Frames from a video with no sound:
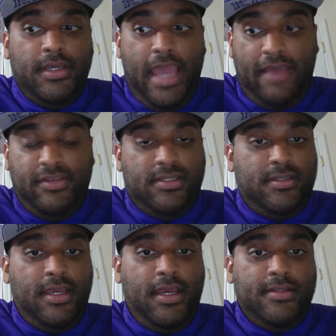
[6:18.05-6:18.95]
have
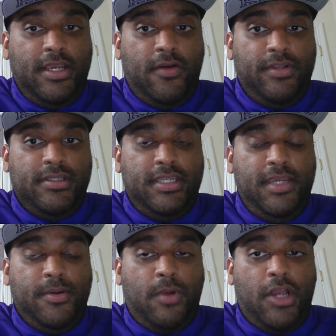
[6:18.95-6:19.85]
this uh, take over this
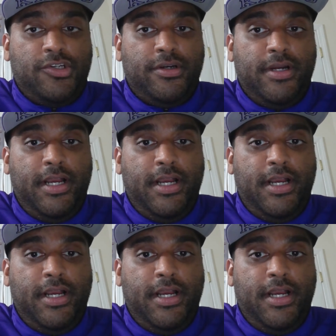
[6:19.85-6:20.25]
team and roster.